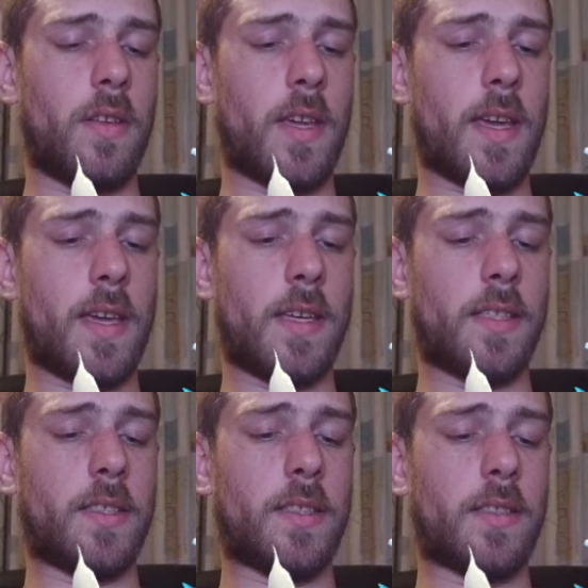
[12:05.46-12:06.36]

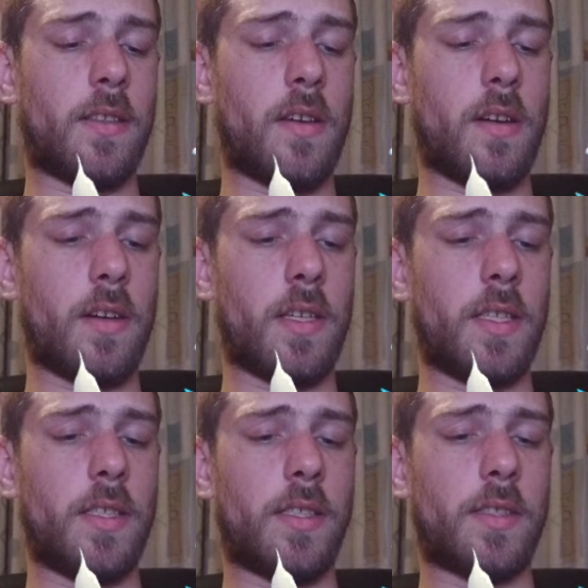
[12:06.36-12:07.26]
Yes,
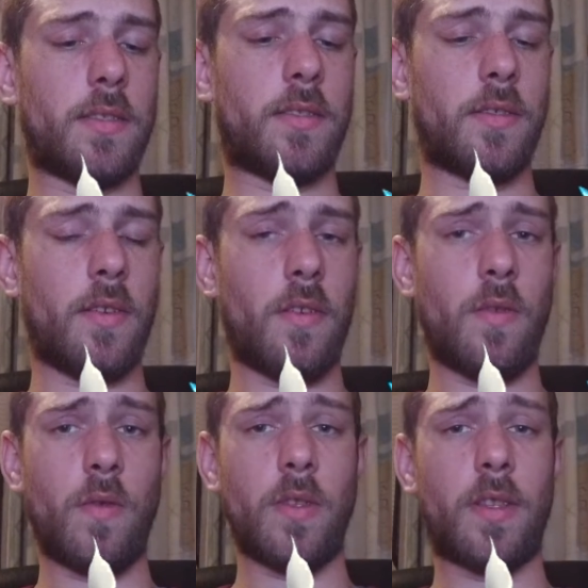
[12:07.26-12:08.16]
nice.
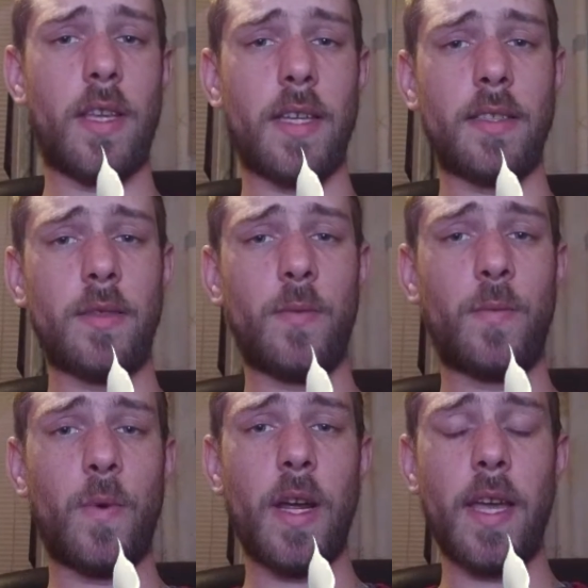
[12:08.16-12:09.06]
So, that's a
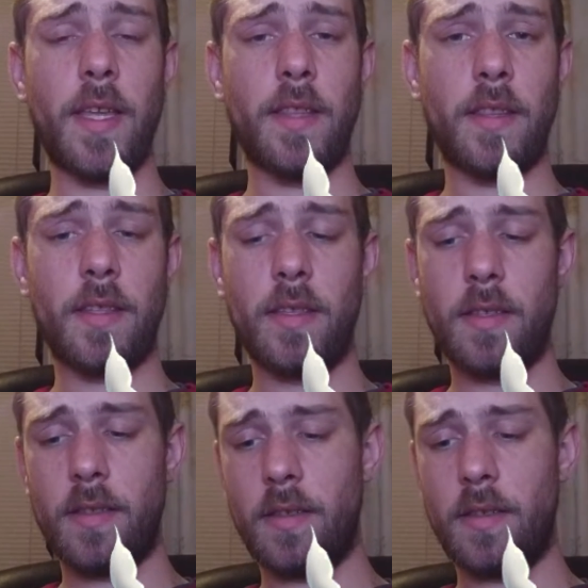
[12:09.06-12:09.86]
win.